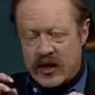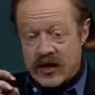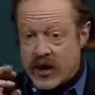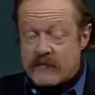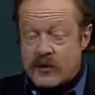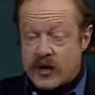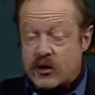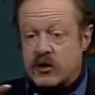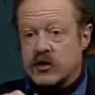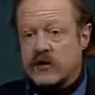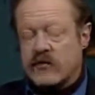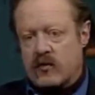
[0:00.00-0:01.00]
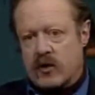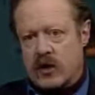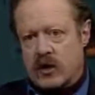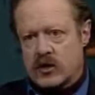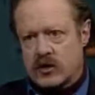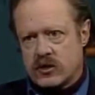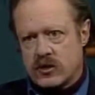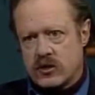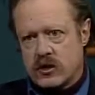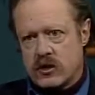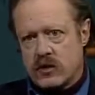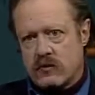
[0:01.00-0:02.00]
an empty notion for us,
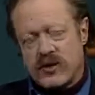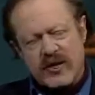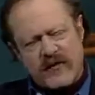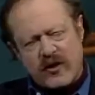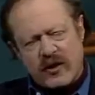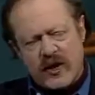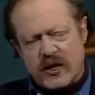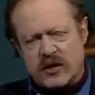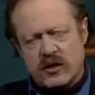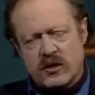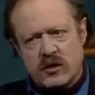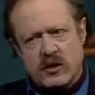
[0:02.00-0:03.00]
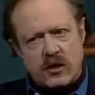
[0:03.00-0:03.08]
But nevertheless,